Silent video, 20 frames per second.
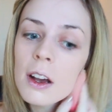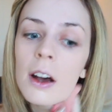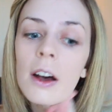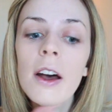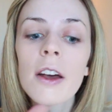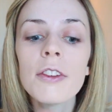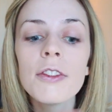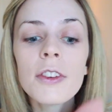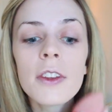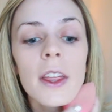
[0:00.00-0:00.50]

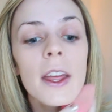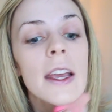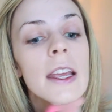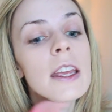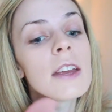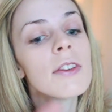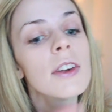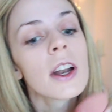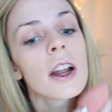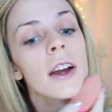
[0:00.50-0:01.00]
I feel like
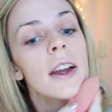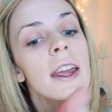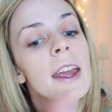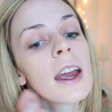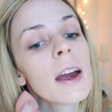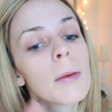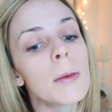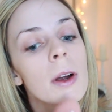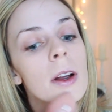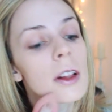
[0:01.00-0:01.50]
even on
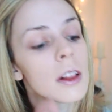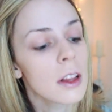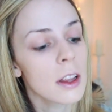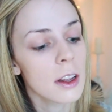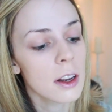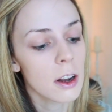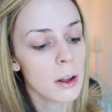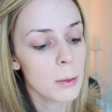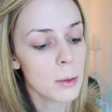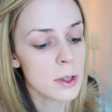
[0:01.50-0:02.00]
camera,
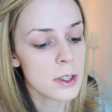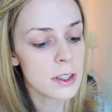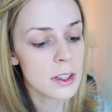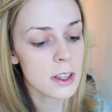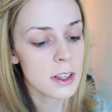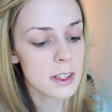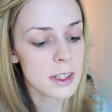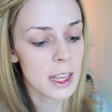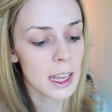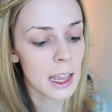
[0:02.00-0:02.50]
it almost
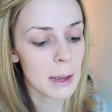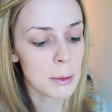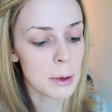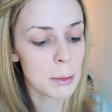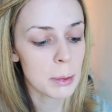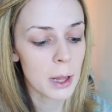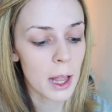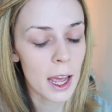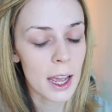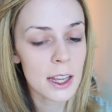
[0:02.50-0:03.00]
looks like I'm
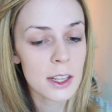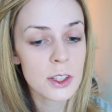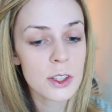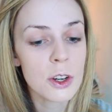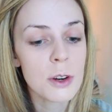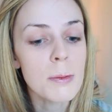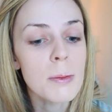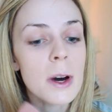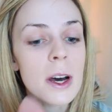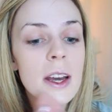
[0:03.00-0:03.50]
applying
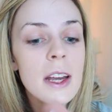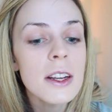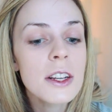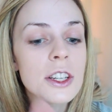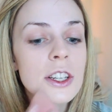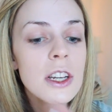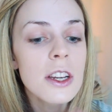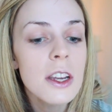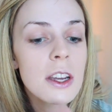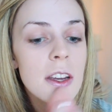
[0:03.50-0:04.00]
so
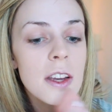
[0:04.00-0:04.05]
much,